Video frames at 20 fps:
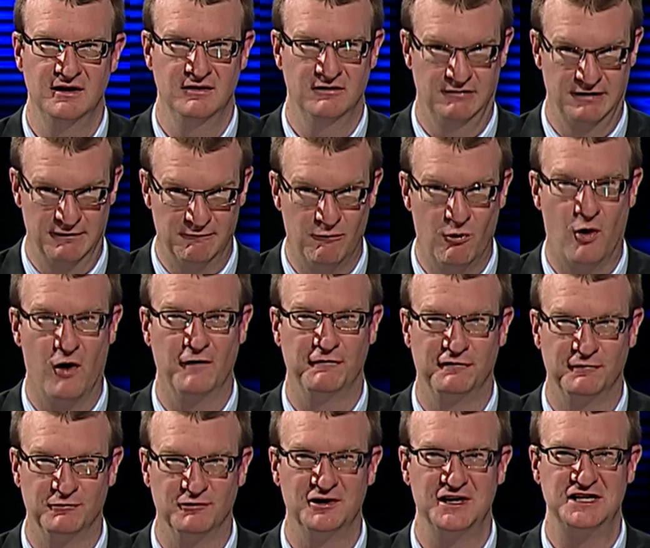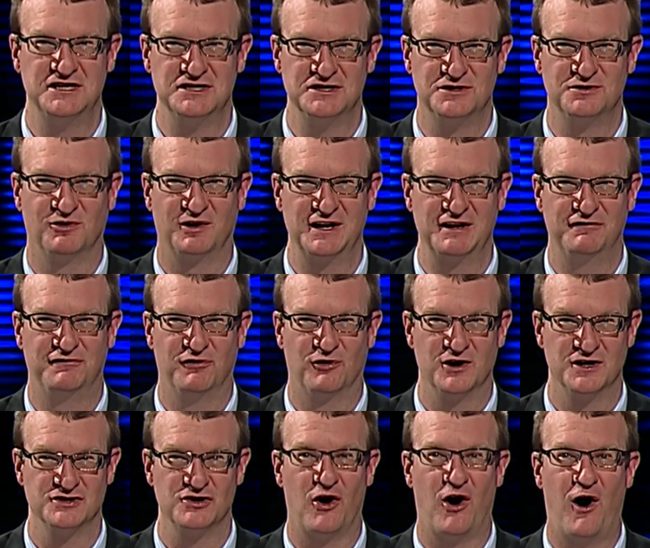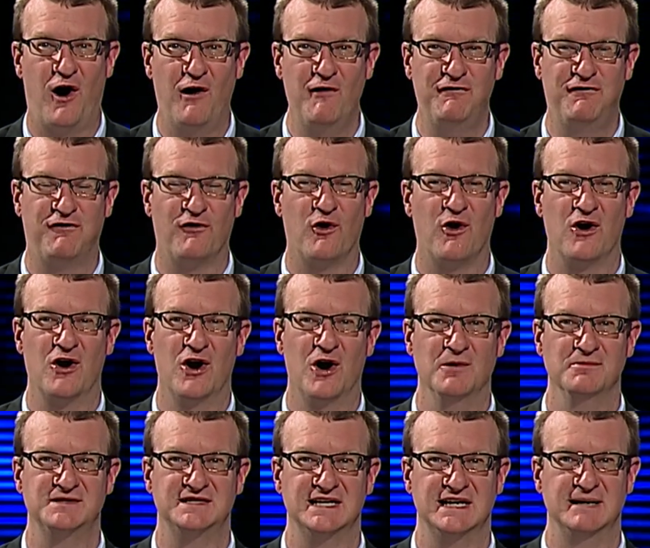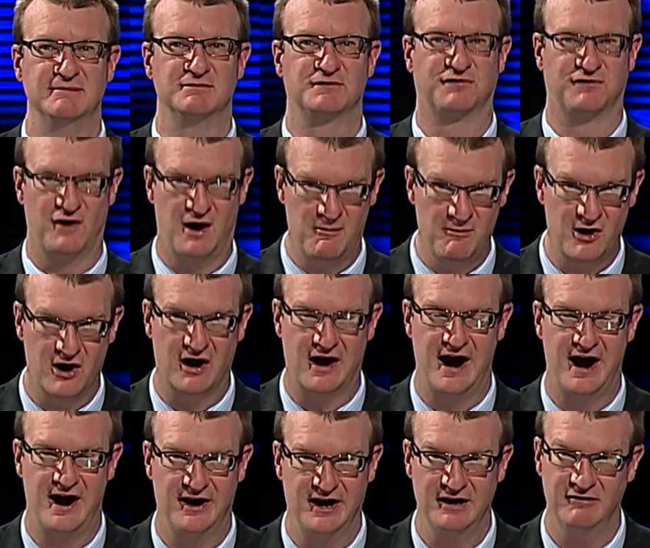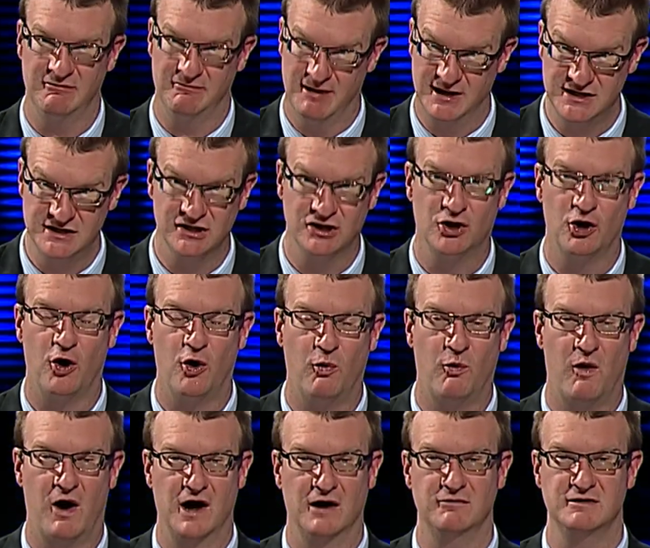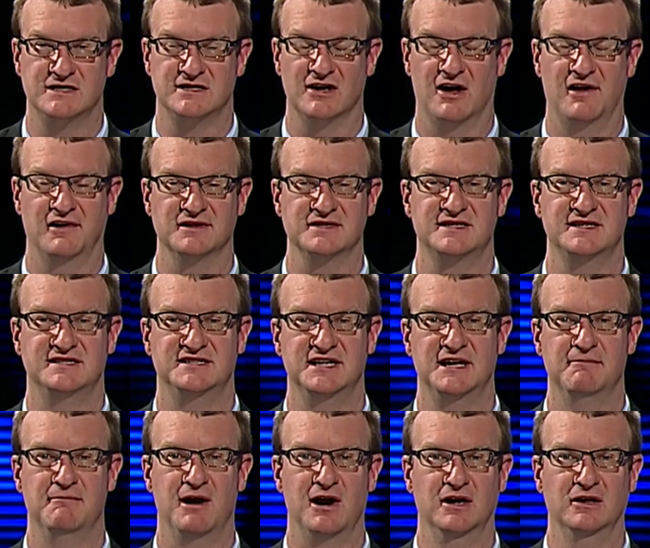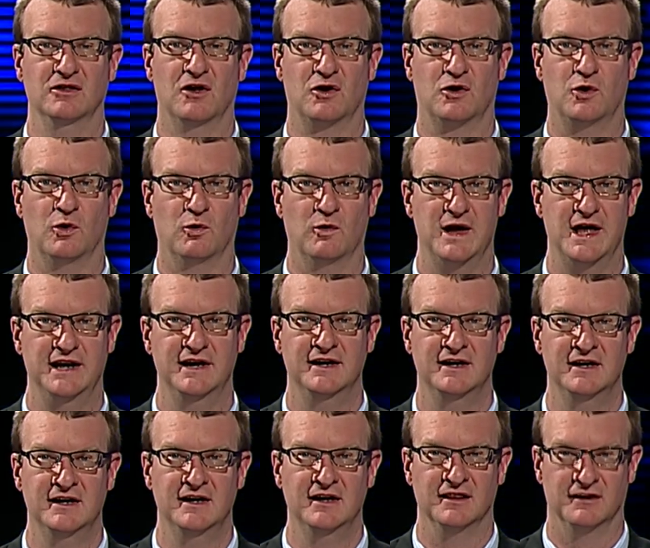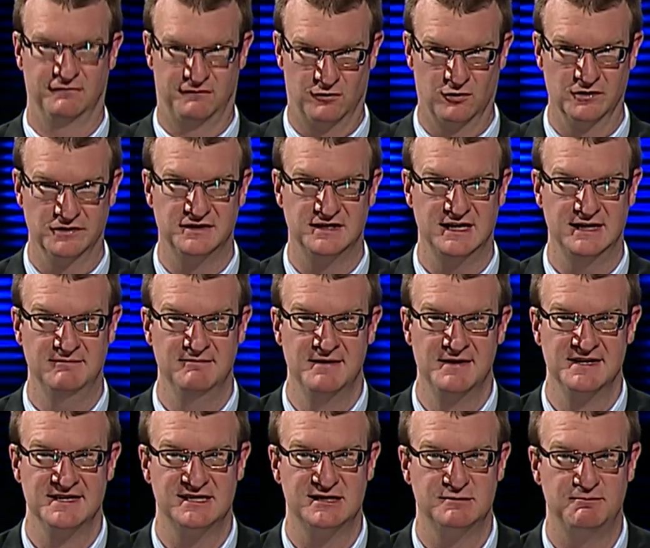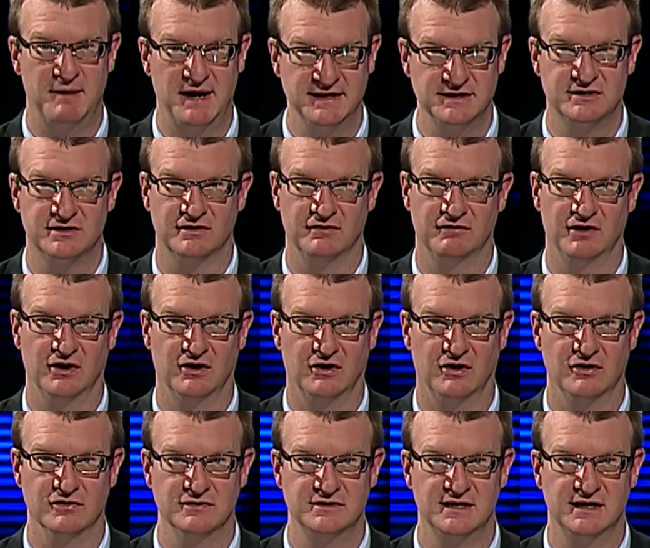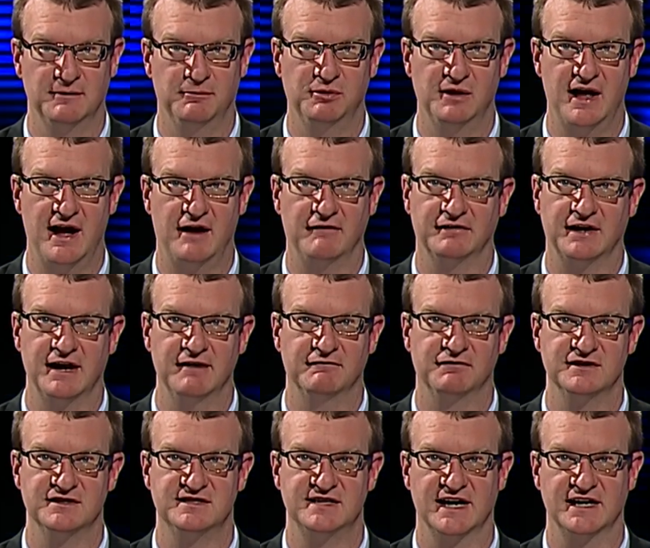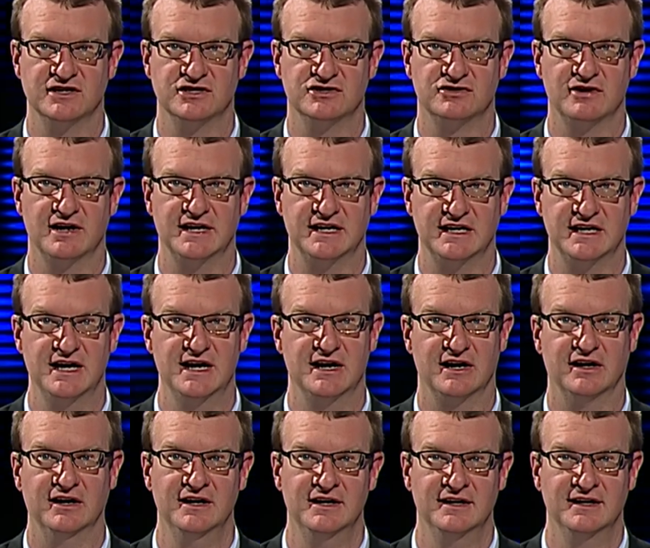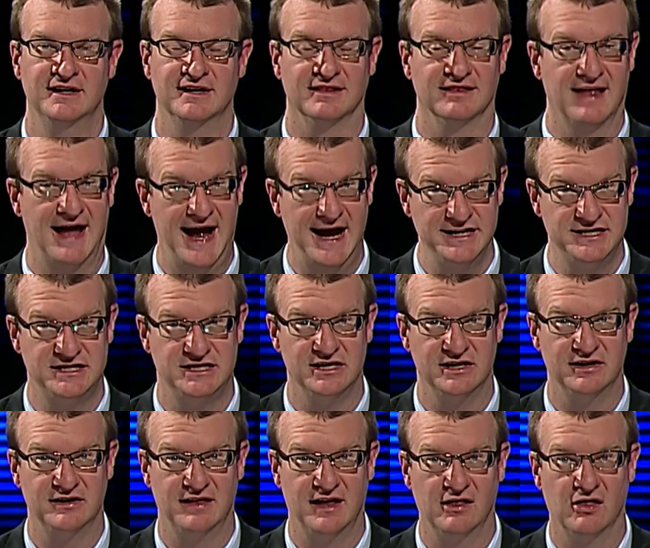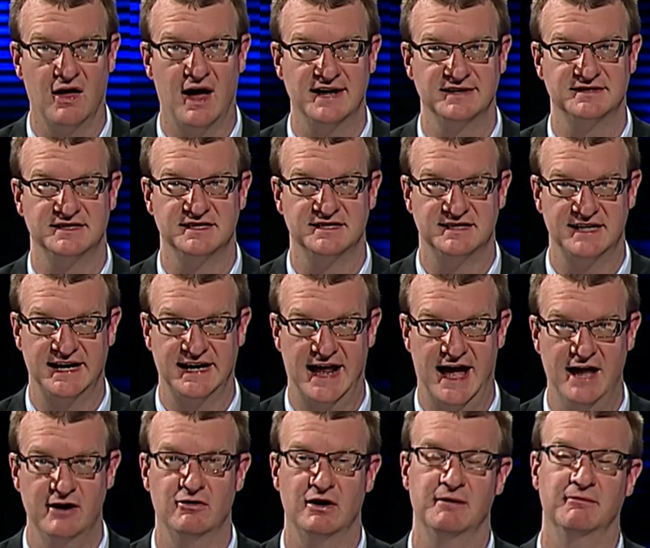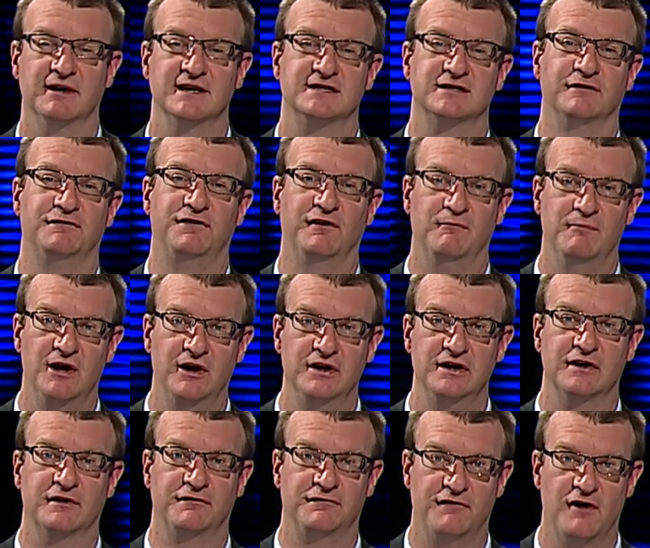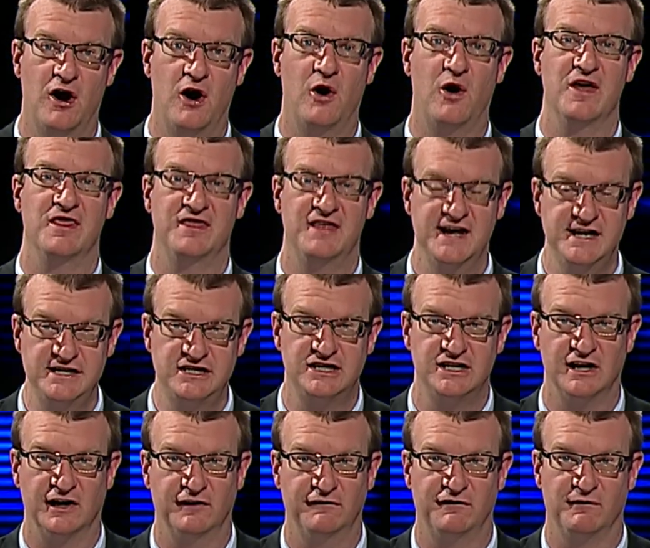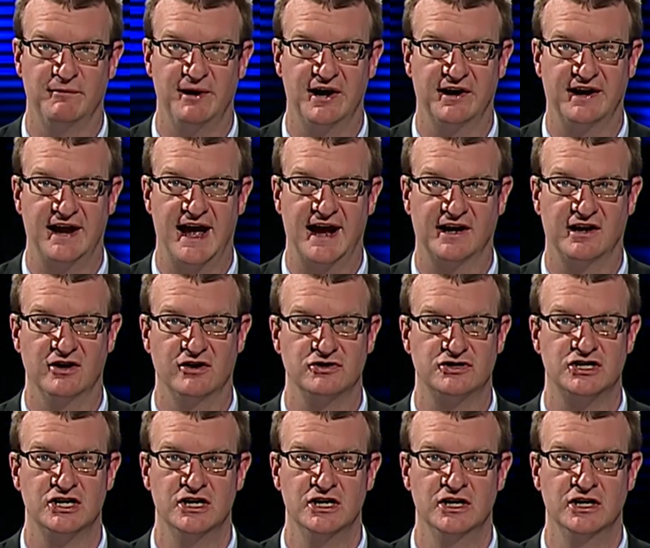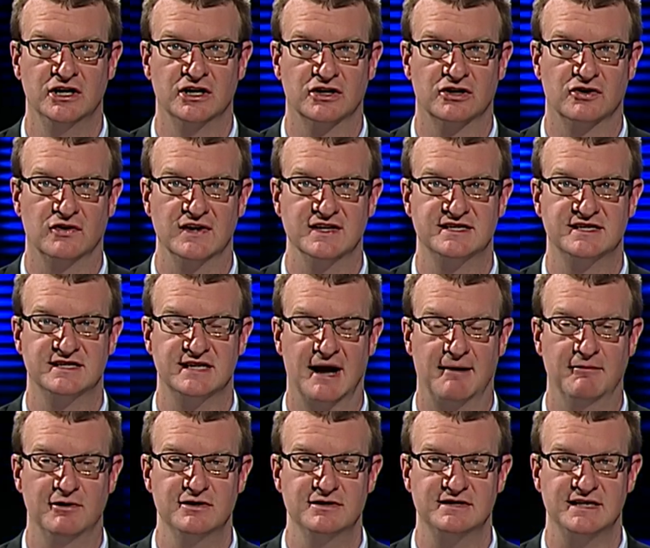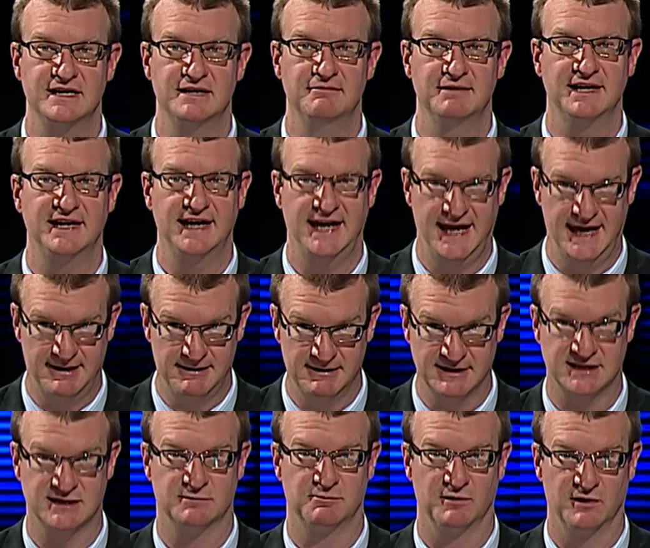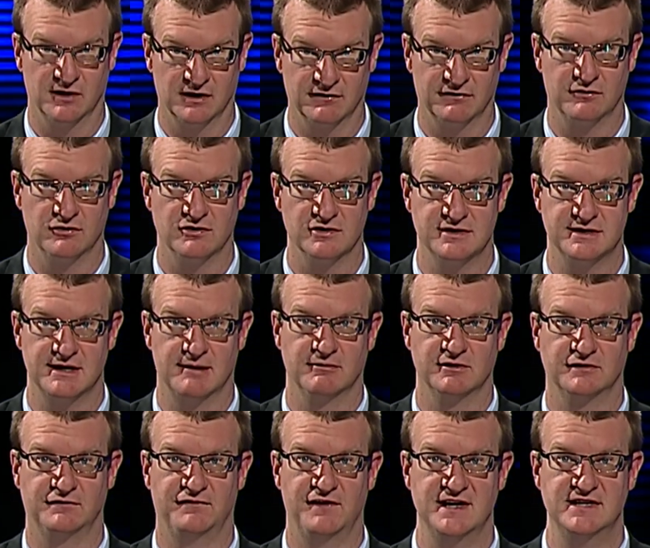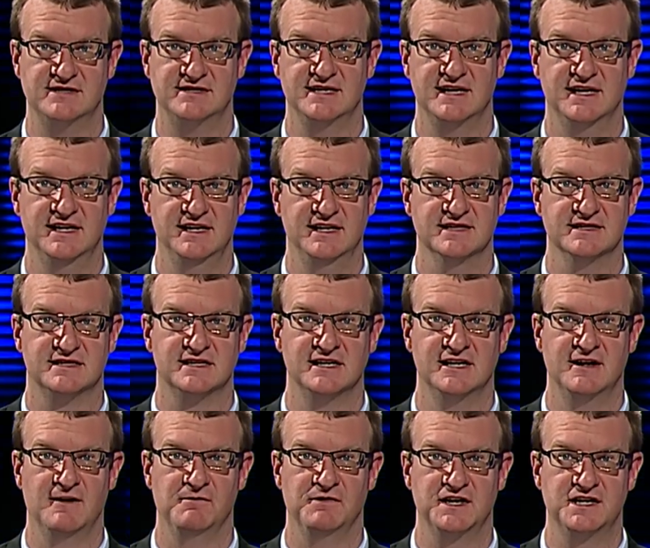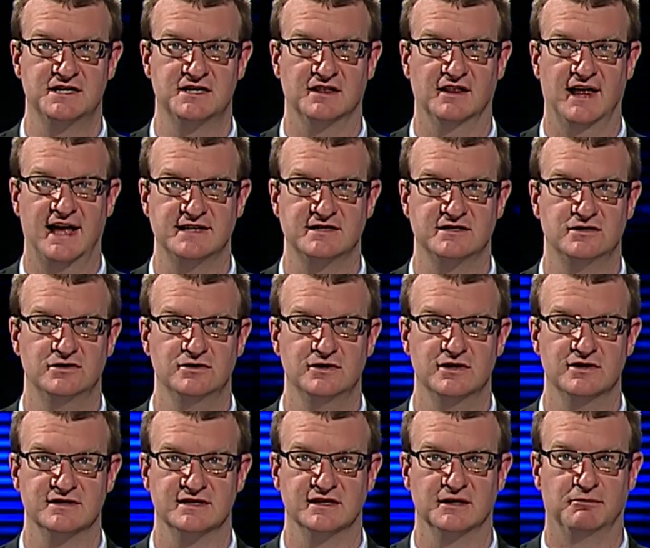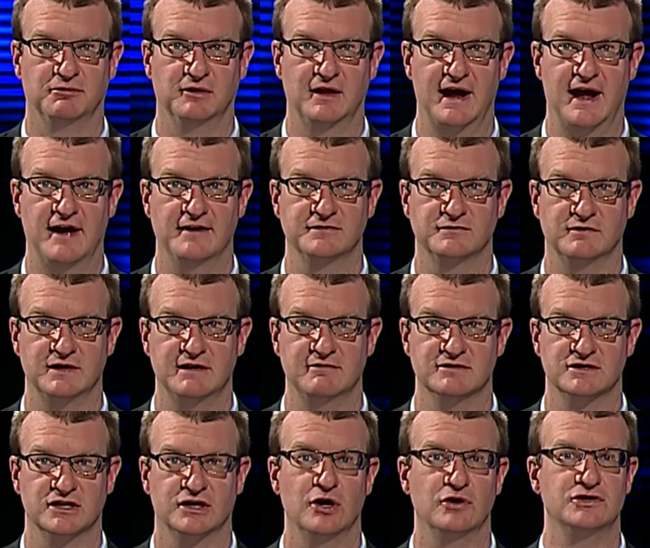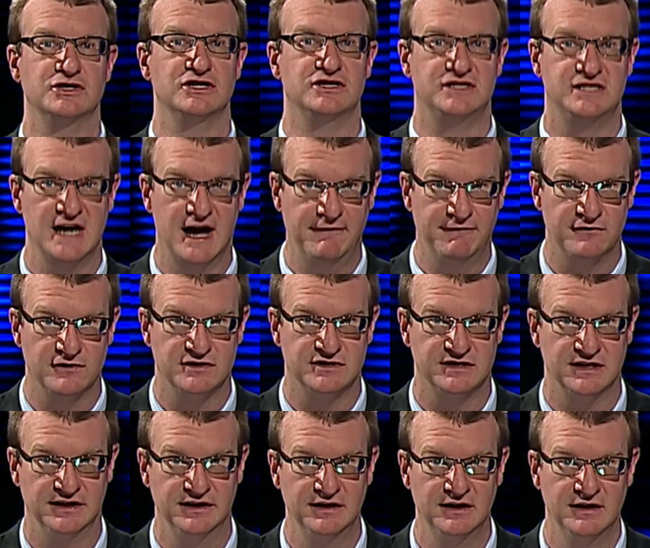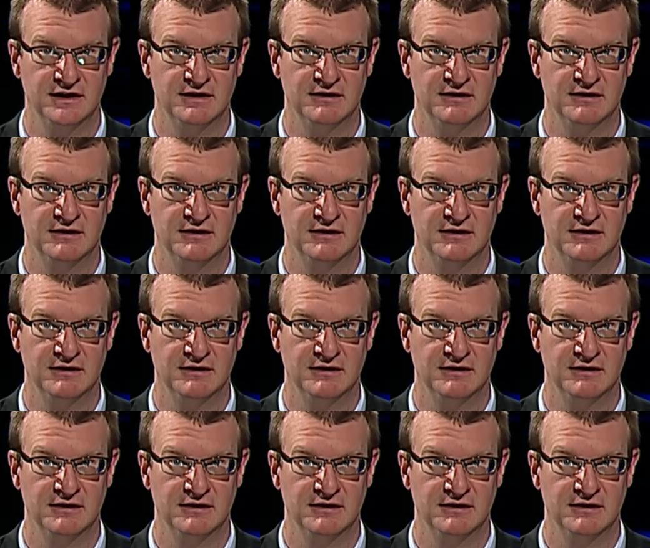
We have more from Region 24 as all four home teams from our area. We mentioned Coldwater. We saw LCC and Marion Local win. The fourth team, Spencerville, hosting a playoff game for the second straight year. Last year, they lost to St. Henry, but it's a familiar foe this year for Bearcat coach Chris Summers in Mechanicsburg. Of course, Summers faced the Indians each of the last two years in the playoffs when he was the coach at Jefferson.